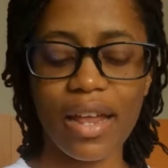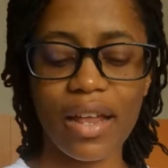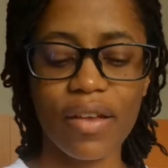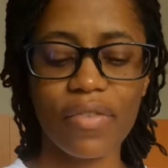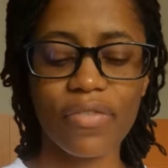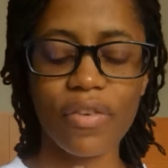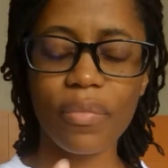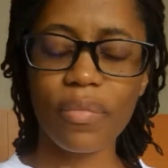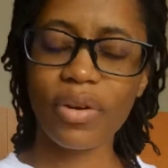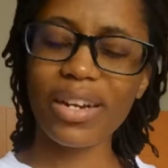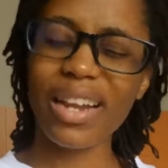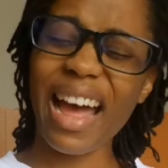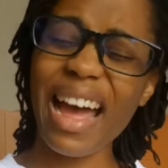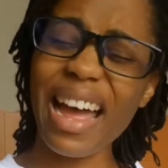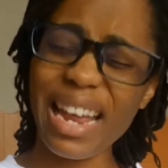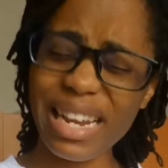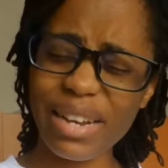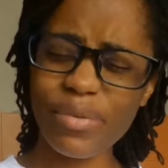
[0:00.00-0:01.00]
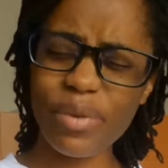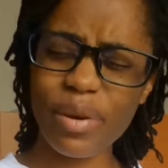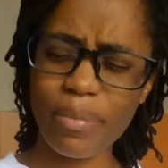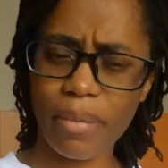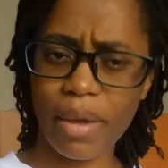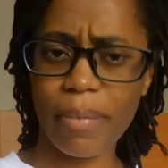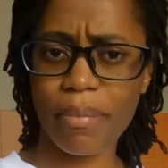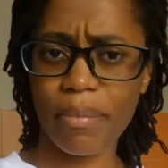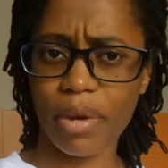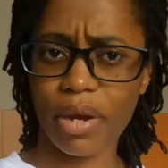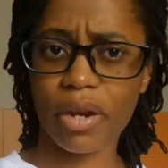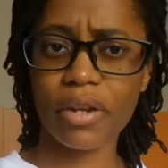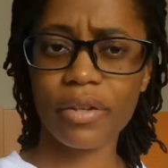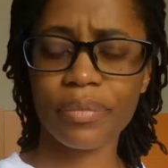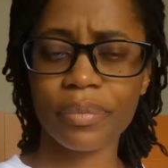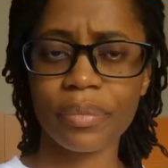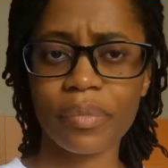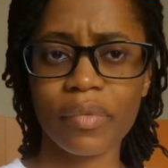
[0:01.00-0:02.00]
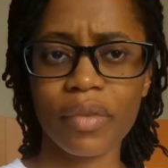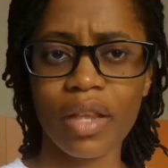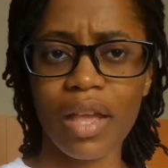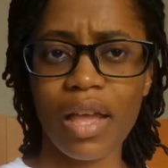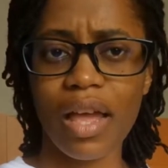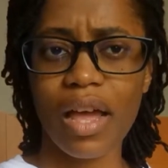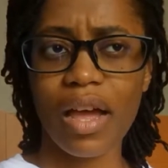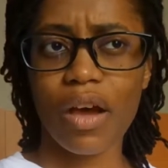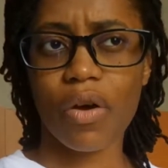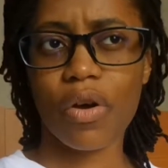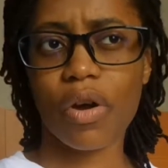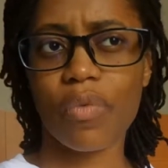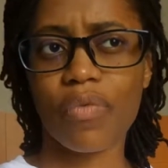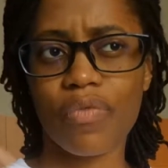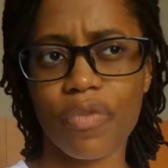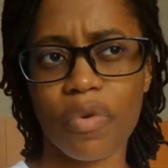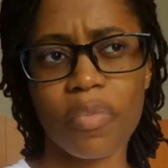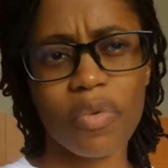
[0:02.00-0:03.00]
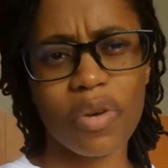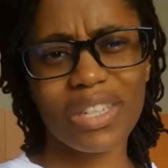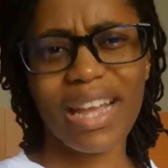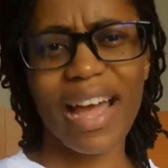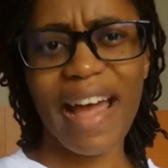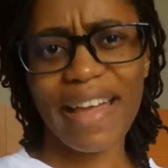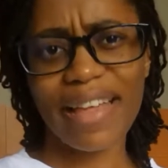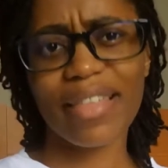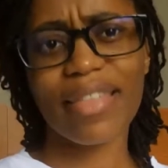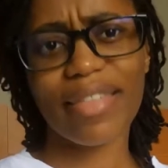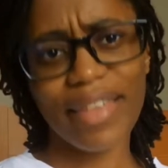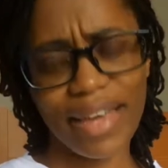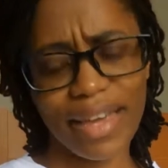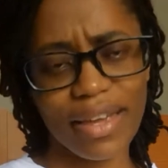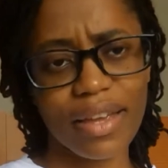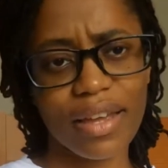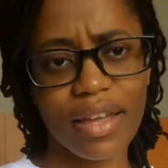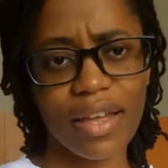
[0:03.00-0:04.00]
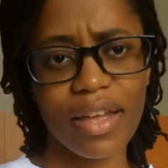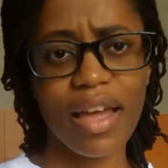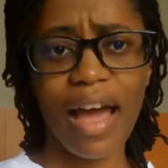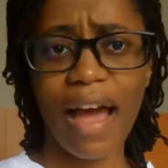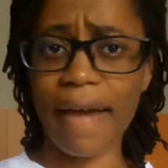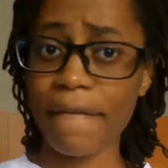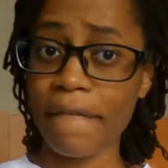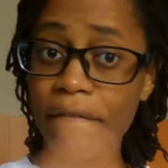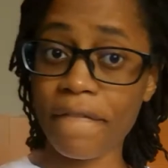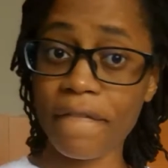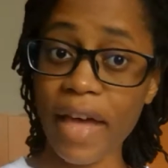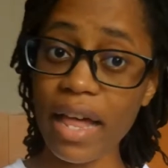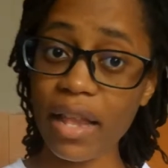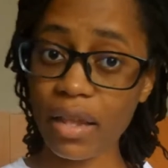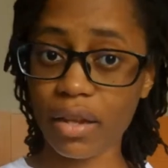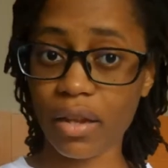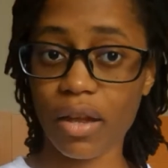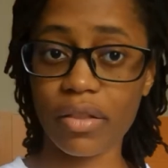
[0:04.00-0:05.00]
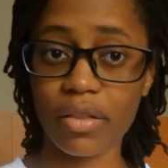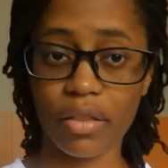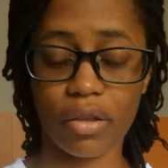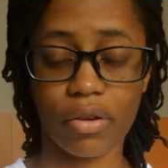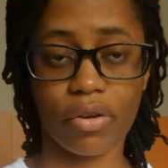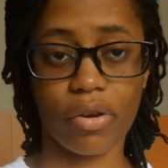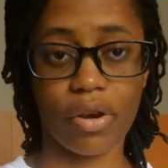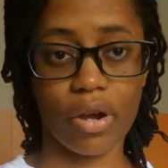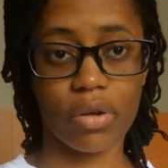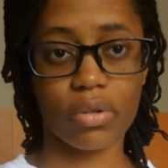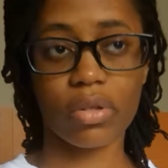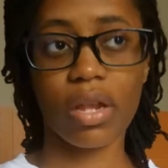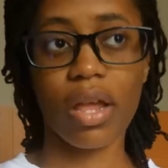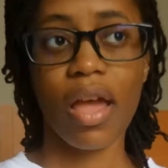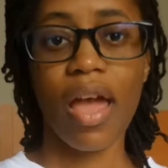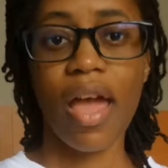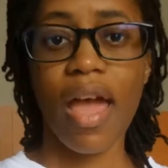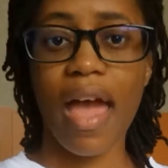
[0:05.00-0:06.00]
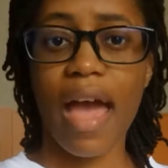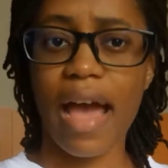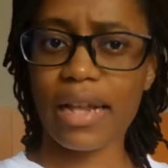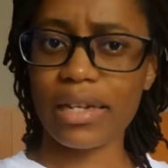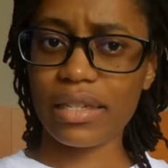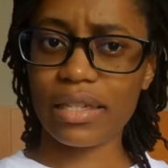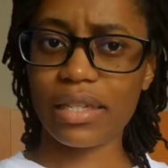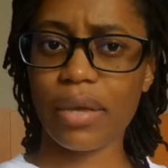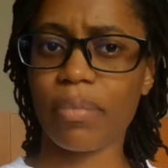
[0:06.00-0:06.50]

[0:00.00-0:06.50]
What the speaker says: from what I remember, or from what I think, I fell on the ground, and